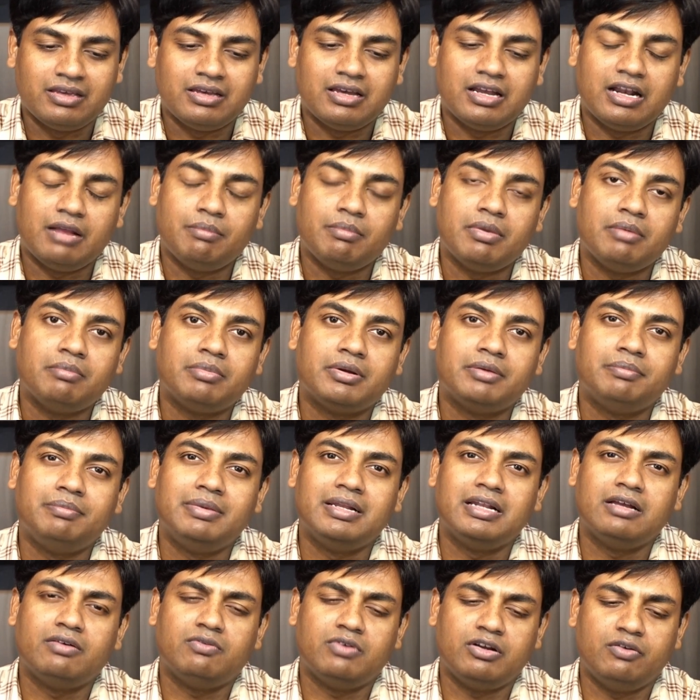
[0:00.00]
Remember,
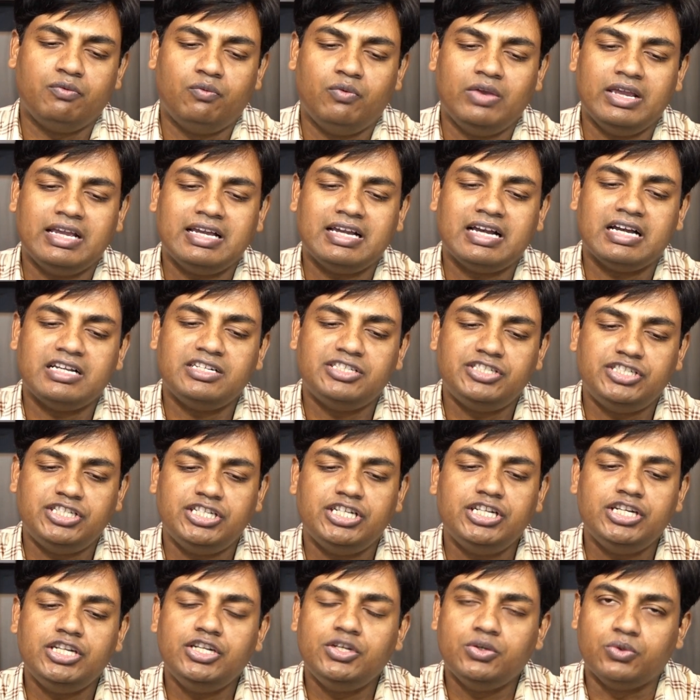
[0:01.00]
beloved, we
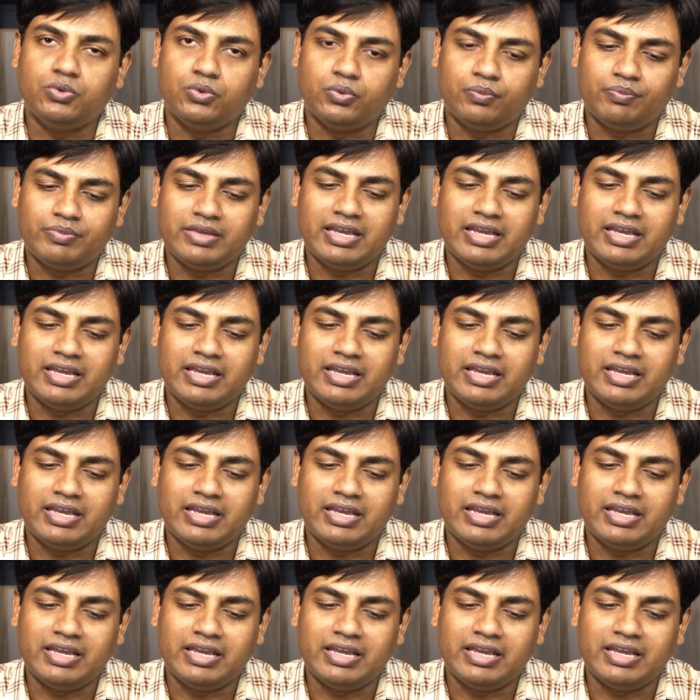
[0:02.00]
continue